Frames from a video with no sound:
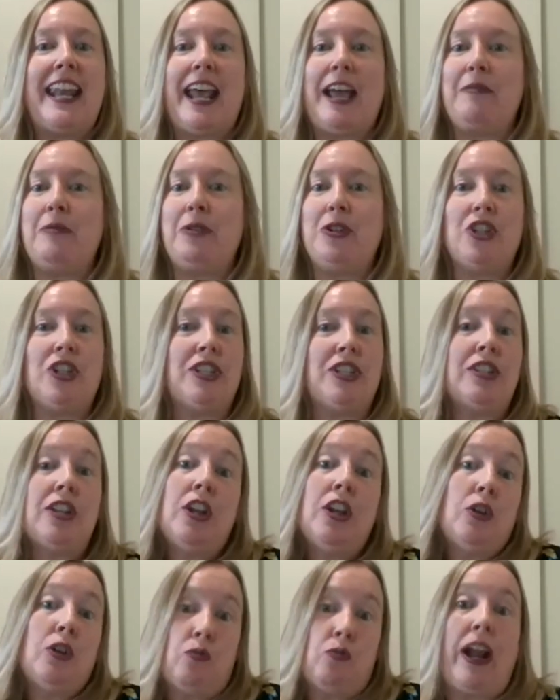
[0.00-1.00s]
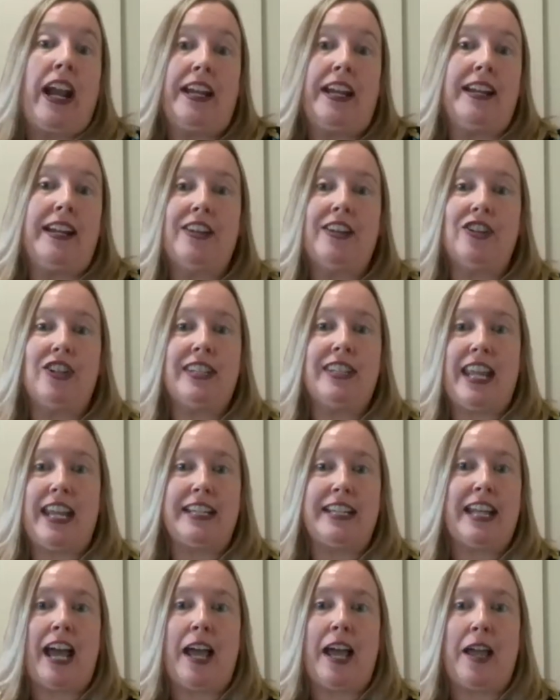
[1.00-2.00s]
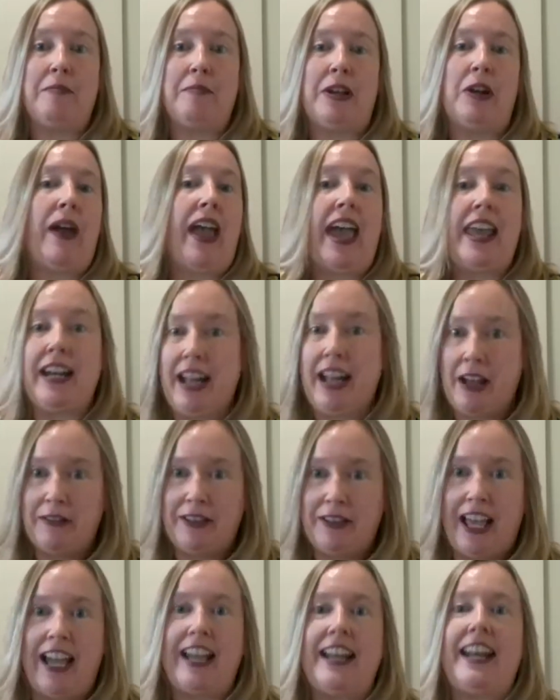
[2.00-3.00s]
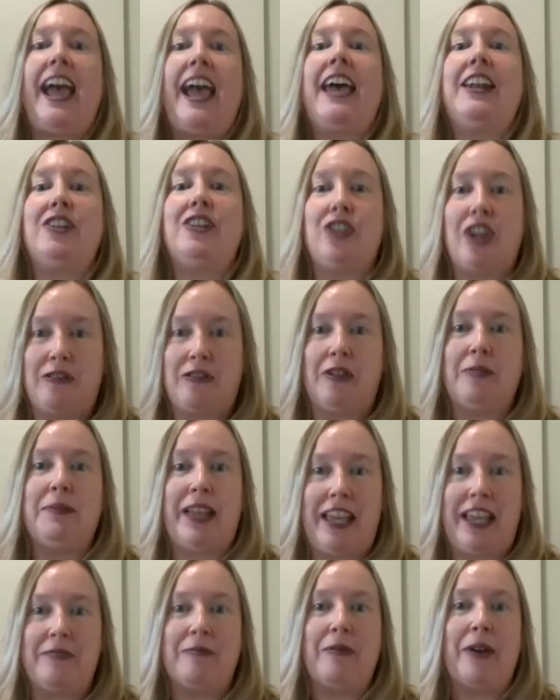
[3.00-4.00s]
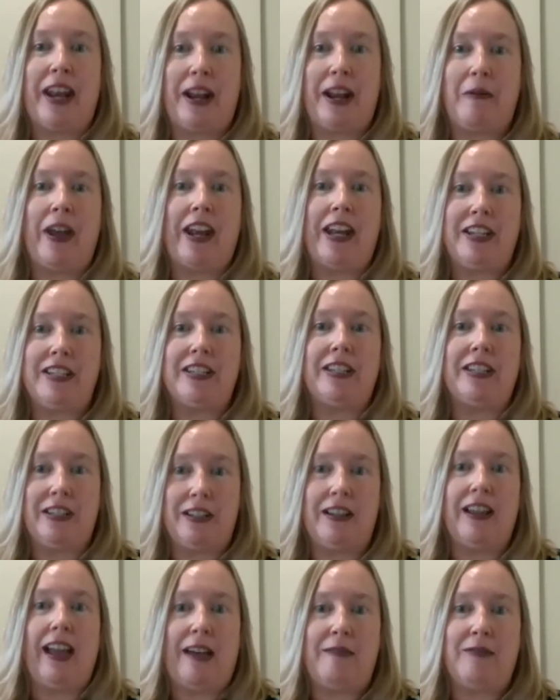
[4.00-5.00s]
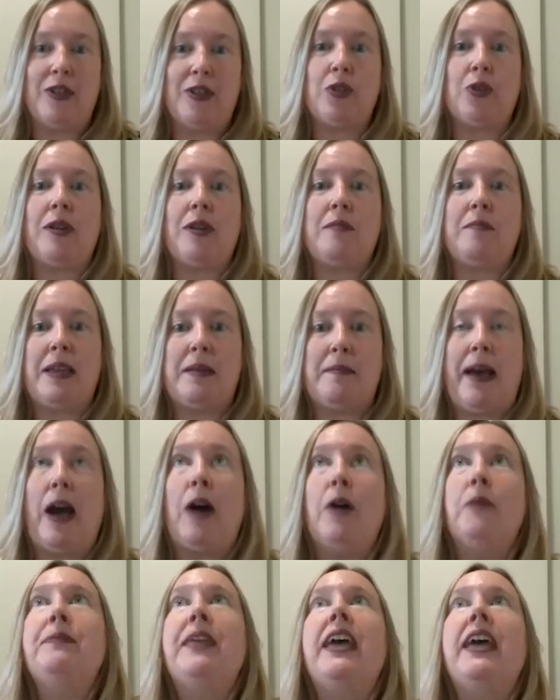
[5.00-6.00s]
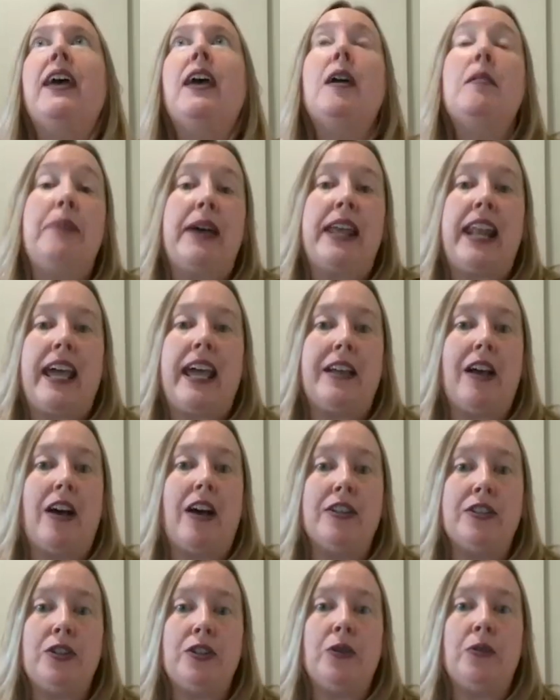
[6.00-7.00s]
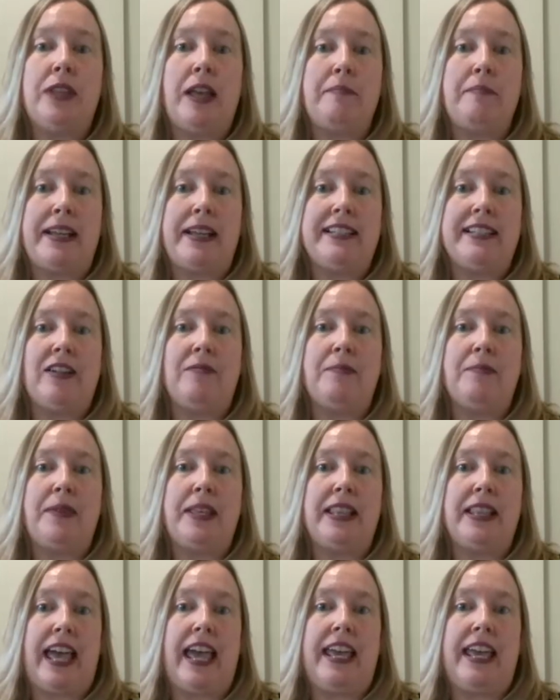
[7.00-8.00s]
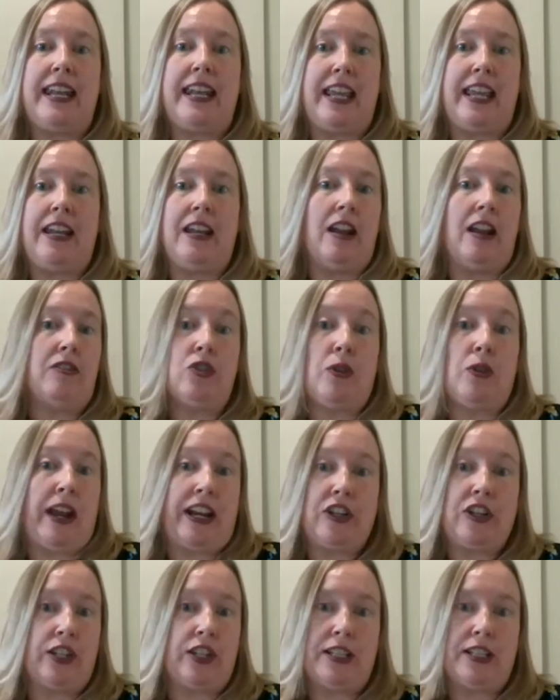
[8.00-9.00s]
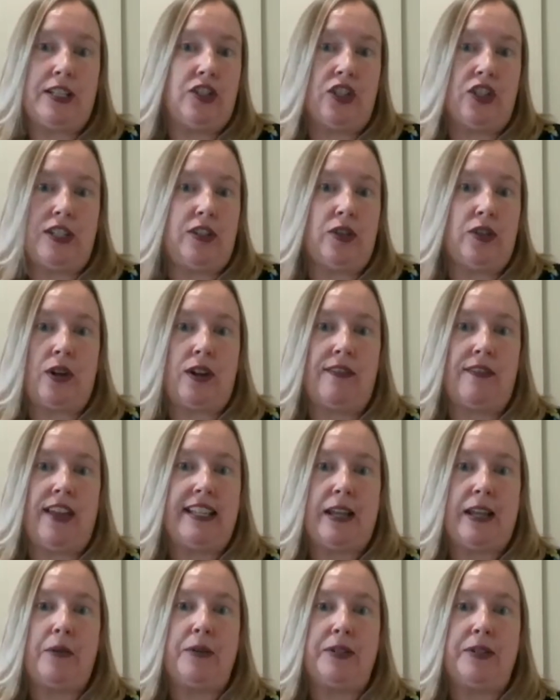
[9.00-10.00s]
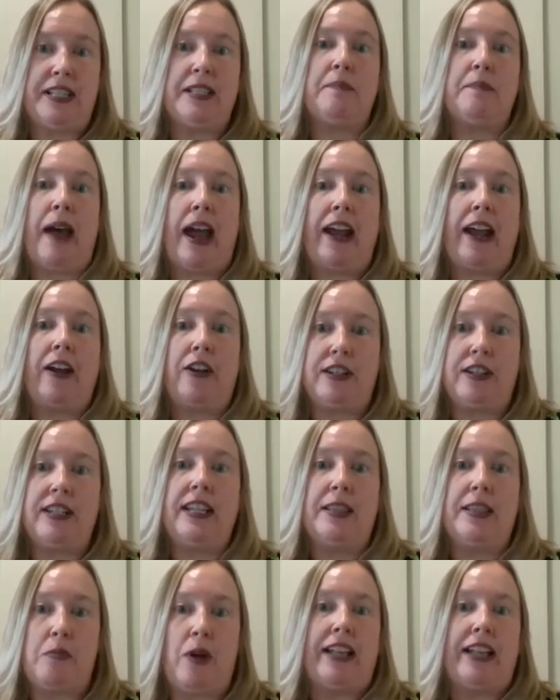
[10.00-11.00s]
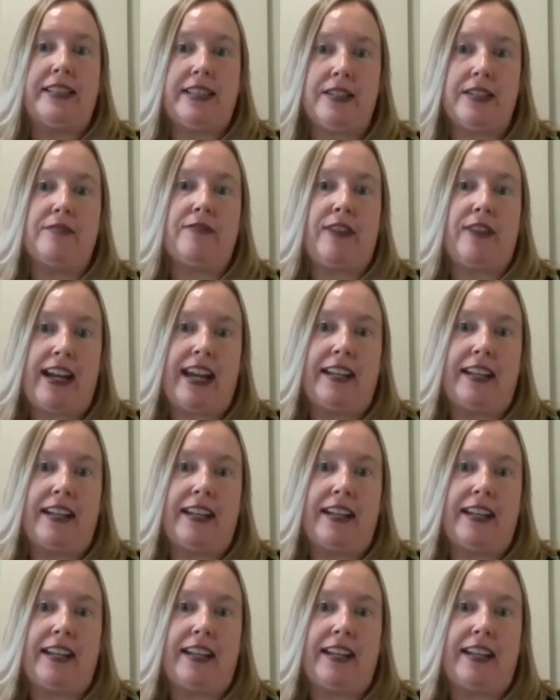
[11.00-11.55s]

And I would just write and just take time. You know, I had an outline, I had a general plan of what I wanted to have the story be about. But I also let myself be led in directions just sort of as I was inspired in the process of